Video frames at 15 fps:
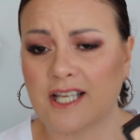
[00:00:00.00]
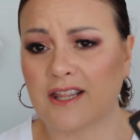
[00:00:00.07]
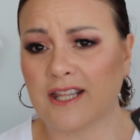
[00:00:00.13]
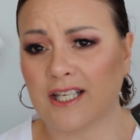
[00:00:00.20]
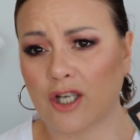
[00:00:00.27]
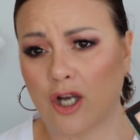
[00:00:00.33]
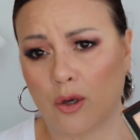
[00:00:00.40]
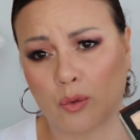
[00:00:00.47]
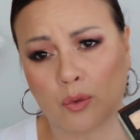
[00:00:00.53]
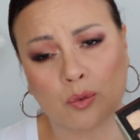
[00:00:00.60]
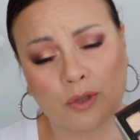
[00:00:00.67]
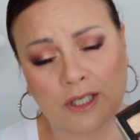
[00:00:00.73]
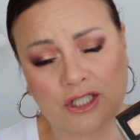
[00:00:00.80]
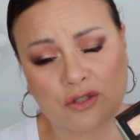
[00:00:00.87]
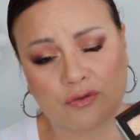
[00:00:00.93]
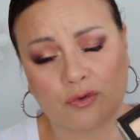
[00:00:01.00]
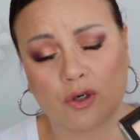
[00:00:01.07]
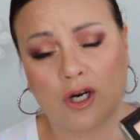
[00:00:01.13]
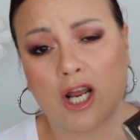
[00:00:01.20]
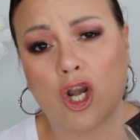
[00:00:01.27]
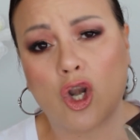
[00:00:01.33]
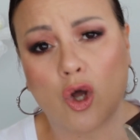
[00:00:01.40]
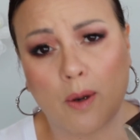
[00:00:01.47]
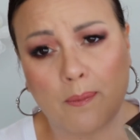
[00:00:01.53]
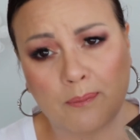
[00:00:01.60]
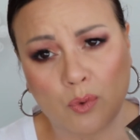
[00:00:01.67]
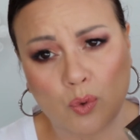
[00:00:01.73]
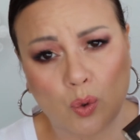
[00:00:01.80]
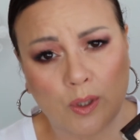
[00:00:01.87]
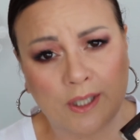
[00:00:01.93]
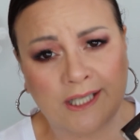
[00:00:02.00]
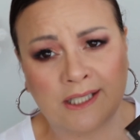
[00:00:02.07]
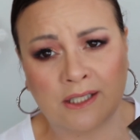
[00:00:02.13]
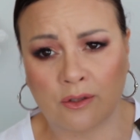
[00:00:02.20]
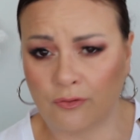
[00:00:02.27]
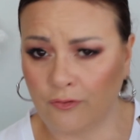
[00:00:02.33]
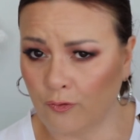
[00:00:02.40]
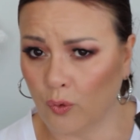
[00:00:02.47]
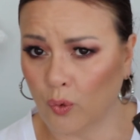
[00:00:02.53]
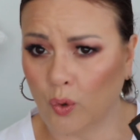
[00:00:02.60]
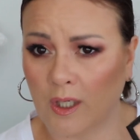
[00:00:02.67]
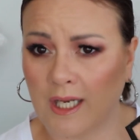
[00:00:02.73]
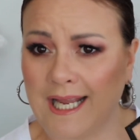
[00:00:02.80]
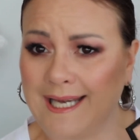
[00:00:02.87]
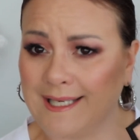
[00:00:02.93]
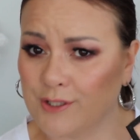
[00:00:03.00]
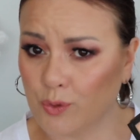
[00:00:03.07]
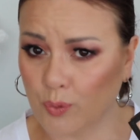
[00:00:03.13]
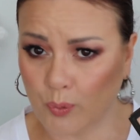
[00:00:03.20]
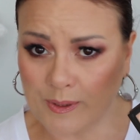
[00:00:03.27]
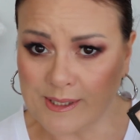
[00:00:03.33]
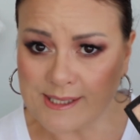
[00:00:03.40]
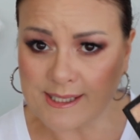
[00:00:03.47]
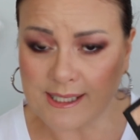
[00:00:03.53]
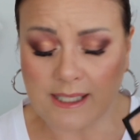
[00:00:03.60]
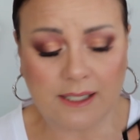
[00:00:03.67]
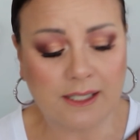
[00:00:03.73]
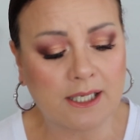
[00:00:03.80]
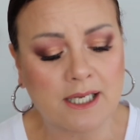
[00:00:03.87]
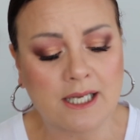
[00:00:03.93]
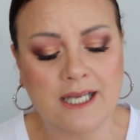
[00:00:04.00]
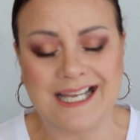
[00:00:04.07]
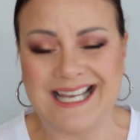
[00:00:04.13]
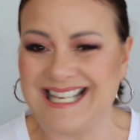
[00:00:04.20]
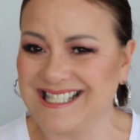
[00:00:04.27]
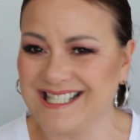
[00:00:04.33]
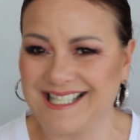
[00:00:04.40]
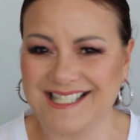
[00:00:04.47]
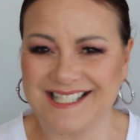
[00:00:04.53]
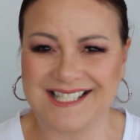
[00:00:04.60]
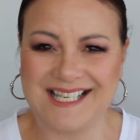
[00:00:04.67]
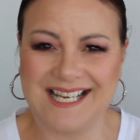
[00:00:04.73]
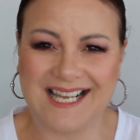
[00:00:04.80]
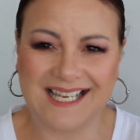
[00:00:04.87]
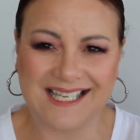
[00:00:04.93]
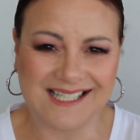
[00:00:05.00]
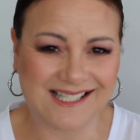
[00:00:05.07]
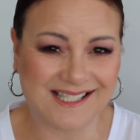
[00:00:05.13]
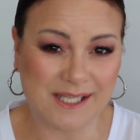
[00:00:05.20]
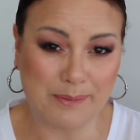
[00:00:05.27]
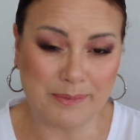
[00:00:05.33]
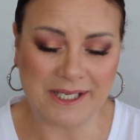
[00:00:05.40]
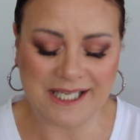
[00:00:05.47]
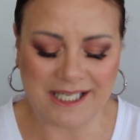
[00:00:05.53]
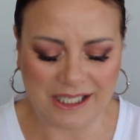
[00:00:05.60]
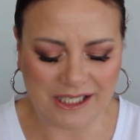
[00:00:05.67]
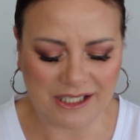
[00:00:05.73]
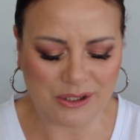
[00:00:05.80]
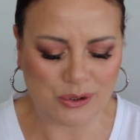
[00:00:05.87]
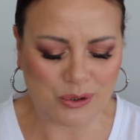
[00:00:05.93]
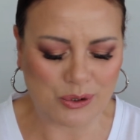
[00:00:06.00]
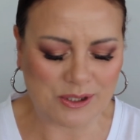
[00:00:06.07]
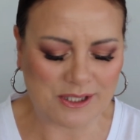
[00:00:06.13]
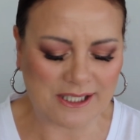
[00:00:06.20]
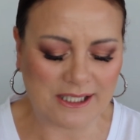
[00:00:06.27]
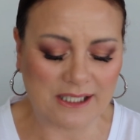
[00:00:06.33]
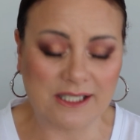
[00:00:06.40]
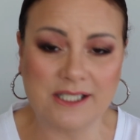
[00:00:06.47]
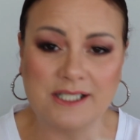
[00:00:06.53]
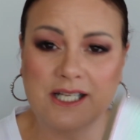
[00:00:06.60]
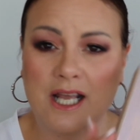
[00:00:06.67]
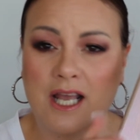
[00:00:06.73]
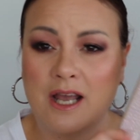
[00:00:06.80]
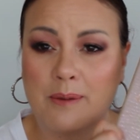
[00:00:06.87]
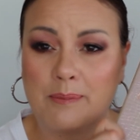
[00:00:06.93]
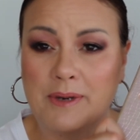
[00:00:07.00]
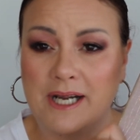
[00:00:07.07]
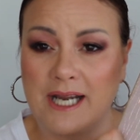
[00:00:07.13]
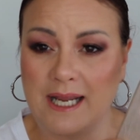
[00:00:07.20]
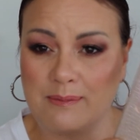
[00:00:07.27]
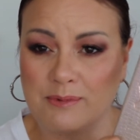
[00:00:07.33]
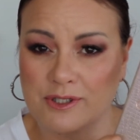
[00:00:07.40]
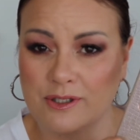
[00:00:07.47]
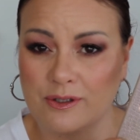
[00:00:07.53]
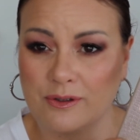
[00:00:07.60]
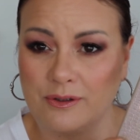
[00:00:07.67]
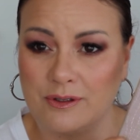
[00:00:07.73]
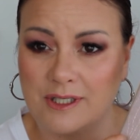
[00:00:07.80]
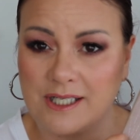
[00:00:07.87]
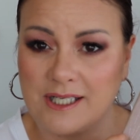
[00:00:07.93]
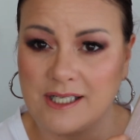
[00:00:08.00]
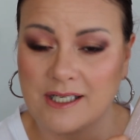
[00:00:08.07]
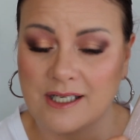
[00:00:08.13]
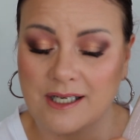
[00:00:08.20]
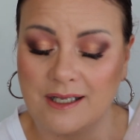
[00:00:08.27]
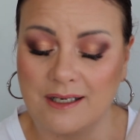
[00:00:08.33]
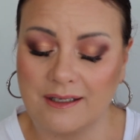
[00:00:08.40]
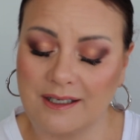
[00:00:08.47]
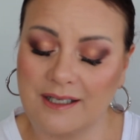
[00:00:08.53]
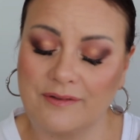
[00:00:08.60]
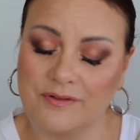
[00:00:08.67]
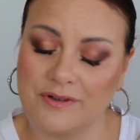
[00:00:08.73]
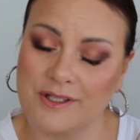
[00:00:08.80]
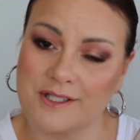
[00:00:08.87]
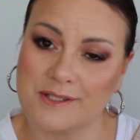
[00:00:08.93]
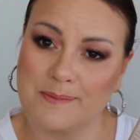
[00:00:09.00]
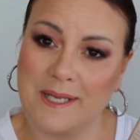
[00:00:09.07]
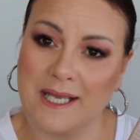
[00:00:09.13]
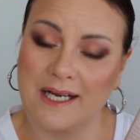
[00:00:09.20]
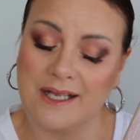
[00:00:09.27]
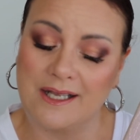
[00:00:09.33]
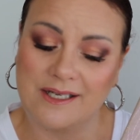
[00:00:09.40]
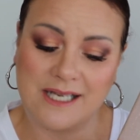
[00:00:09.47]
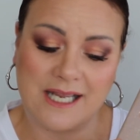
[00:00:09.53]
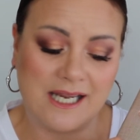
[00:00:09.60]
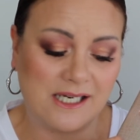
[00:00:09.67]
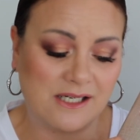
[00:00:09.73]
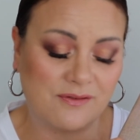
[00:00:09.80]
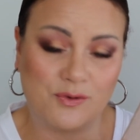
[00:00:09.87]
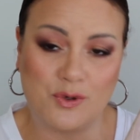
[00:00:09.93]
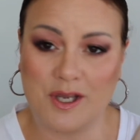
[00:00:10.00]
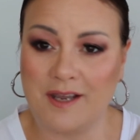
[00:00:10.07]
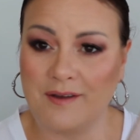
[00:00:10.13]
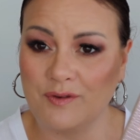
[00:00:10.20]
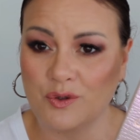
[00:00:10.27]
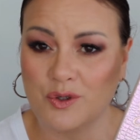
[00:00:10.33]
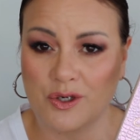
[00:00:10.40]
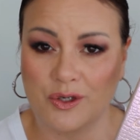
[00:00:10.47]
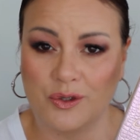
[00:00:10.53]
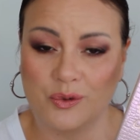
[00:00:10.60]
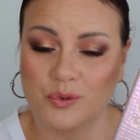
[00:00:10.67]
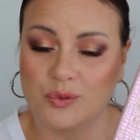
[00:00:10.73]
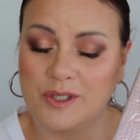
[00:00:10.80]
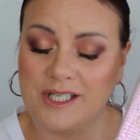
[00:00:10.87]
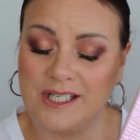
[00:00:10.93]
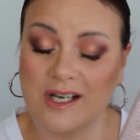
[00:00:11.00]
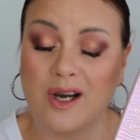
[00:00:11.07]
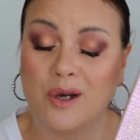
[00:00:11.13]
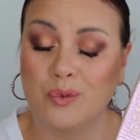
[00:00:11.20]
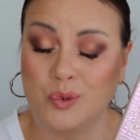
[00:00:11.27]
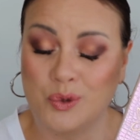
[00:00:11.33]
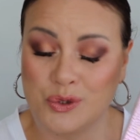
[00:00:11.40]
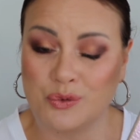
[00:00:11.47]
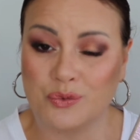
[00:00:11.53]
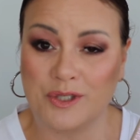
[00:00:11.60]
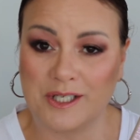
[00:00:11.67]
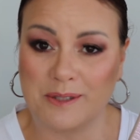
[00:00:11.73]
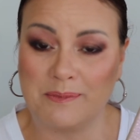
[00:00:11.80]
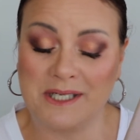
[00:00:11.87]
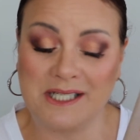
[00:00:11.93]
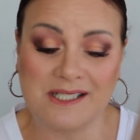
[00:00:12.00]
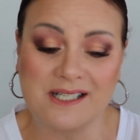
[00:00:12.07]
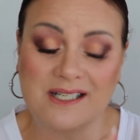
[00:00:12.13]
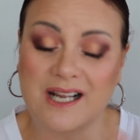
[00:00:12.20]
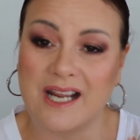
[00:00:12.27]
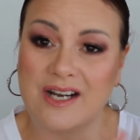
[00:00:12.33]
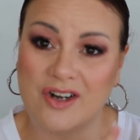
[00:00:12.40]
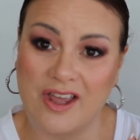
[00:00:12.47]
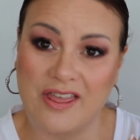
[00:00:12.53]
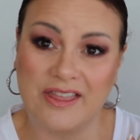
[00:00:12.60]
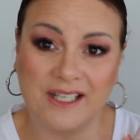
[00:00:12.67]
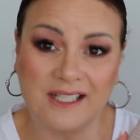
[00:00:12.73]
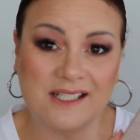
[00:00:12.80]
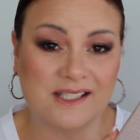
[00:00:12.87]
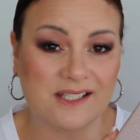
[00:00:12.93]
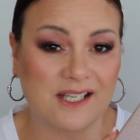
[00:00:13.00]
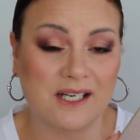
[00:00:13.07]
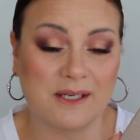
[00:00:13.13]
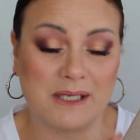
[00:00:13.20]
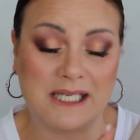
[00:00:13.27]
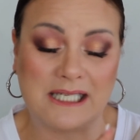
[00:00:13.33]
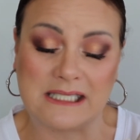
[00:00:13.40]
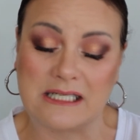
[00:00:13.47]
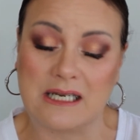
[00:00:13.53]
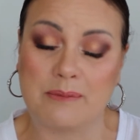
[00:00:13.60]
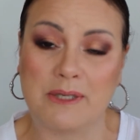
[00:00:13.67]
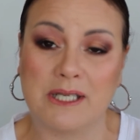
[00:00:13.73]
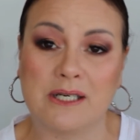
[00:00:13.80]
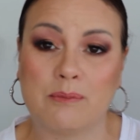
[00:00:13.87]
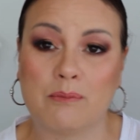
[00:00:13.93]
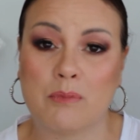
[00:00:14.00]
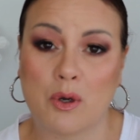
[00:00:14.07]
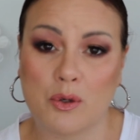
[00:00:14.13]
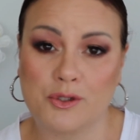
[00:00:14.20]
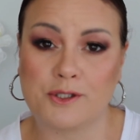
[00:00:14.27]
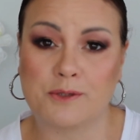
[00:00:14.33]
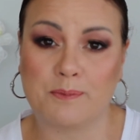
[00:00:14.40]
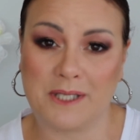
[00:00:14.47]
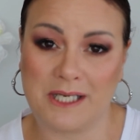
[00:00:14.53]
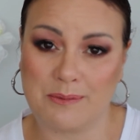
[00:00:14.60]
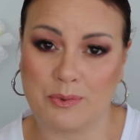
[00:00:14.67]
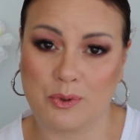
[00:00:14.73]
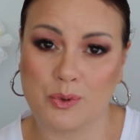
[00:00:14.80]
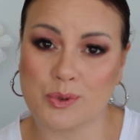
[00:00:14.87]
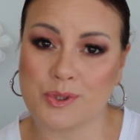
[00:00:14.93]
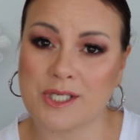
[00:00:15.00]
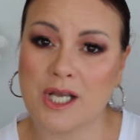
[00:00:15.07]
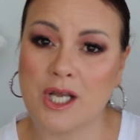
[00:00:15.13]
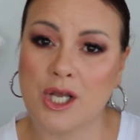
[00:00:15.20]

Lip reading: think I will reach for a lot more in the fall and winter, as it's now summer here in New Zealand, but absolutely love this palette, and if you haven't got it already, I would recommend it, and I think it's going to end up in most people's